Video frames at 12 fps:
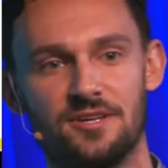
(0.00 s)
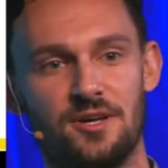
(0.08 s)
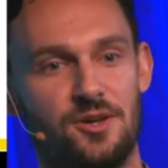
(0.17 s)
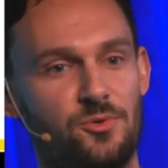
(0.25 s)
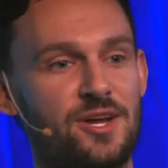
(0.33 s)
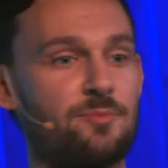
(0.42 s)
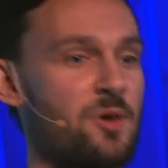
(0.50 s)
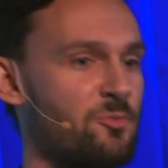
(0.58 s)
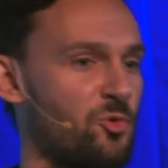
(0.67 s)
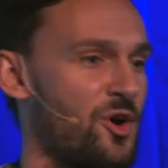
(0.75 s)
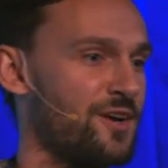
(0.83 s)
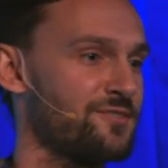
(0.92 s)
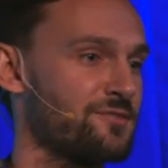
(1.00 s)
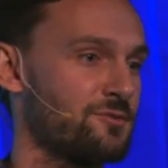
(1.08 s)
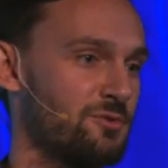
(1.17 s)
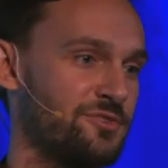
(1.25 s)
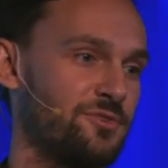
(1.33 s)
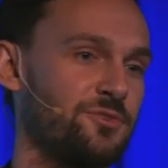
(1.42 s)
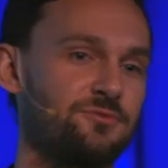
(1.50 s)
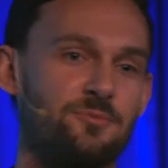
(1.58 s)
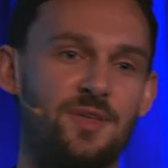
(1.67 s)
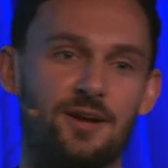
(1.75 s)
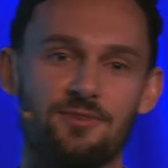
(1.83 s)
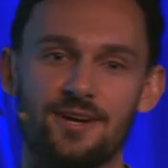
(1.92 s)
a way to memoize the results from
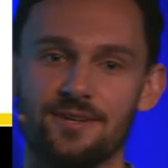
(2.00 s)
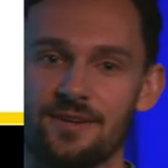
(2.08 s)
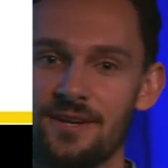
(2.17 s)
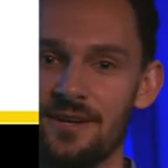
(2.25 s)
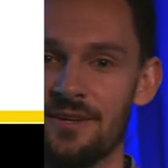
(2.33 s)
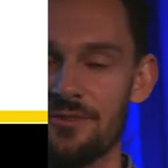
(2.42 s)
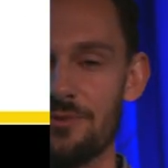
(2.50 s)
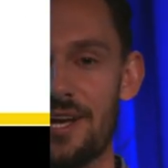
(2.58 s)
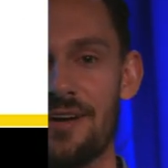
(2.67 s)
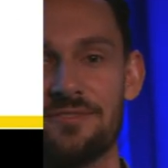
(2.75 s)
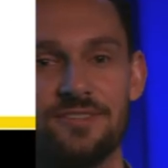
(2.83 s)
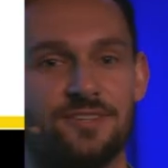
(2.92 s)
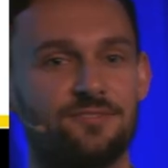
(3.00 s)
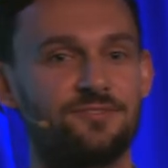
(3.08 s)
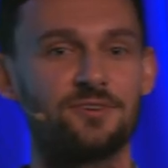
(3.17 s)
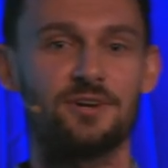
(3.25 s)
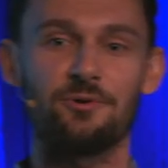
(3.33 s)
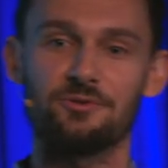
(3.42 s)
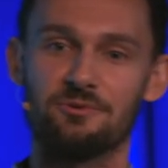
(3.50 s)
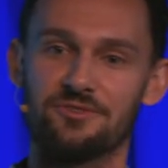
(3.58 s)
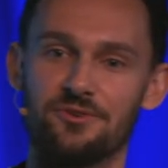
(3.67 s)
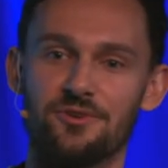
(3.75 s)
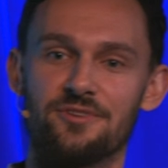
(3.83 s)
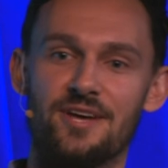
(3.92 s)
that, right? So we have to figure out what the
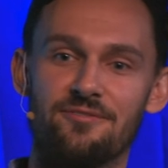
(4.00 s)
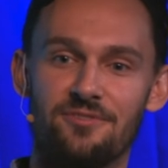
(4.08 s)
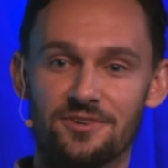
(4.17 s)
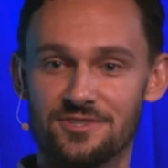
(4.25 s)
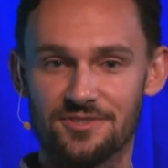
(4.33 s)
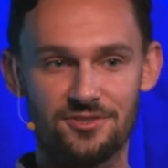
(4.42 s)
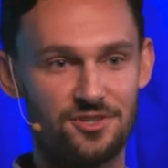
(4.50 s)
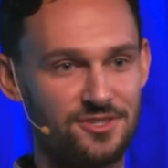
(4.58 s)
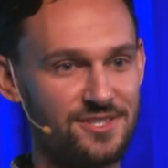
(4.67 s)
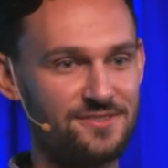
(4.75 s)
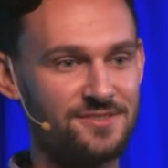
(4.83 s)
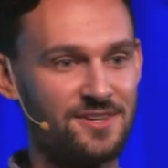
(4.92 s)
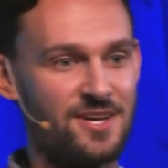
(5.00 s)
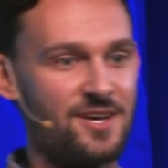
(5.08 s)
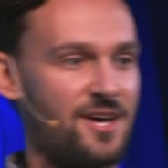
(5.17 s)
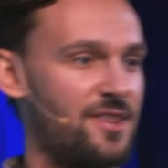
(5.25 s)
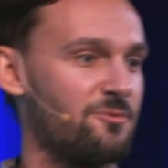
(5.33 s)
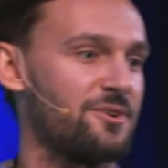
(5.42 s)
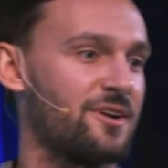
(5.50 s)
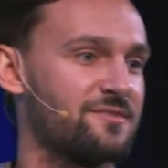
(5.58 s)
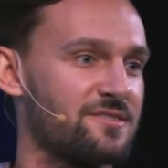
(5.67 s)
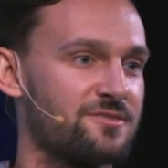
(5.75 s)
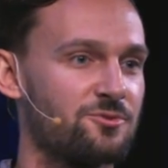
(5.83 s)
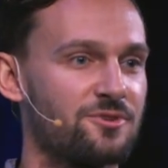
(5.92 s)
result of that function call is, and then we're going to have
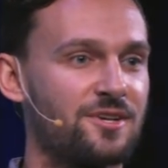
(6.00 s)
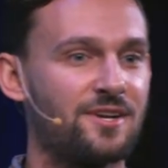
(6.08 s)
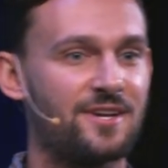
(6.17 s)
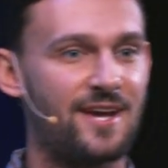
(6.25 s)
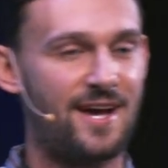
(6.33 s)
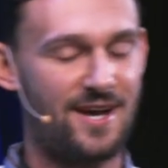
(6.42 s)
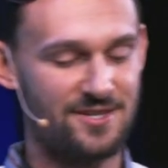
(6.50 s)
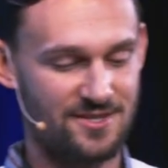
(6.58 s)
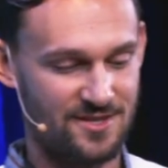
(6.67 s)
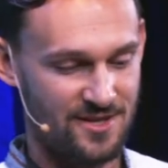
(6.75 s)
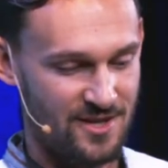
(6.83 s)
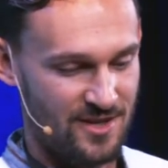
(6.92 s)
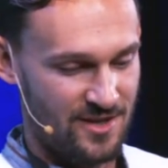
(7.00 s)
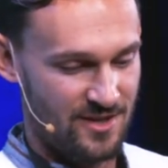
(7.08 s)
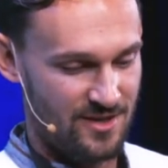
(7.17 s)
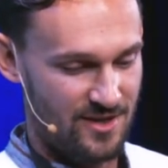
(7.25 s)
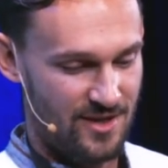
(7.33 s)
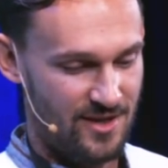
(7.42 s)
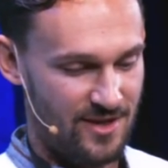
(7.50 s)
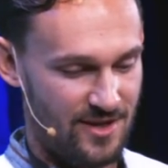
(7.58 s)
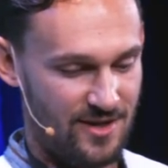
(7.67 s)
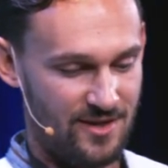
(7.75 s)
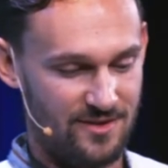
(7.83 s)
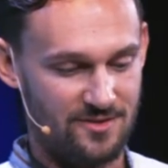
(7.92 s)
to store it in a cache
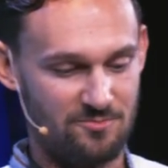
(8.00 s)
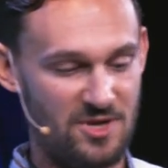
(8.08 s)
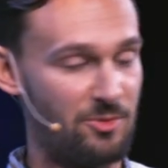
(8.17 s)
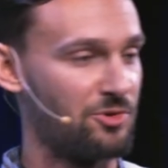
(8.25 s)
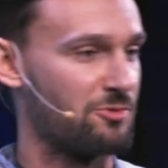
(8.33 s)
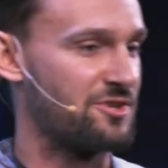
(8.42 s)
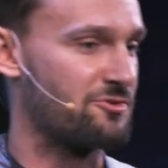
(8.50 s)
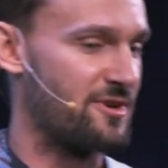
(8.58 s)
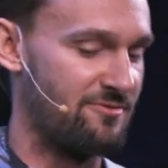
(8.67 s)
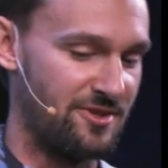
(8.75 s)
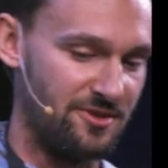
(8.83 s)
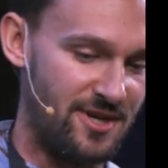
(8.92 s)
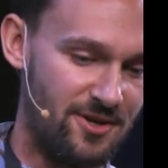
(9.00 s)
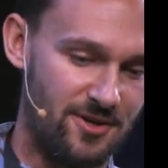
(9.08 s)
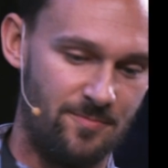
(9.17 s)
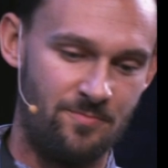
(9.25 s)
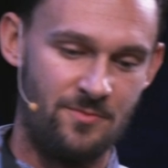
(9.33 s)
and be able to retrieve it later.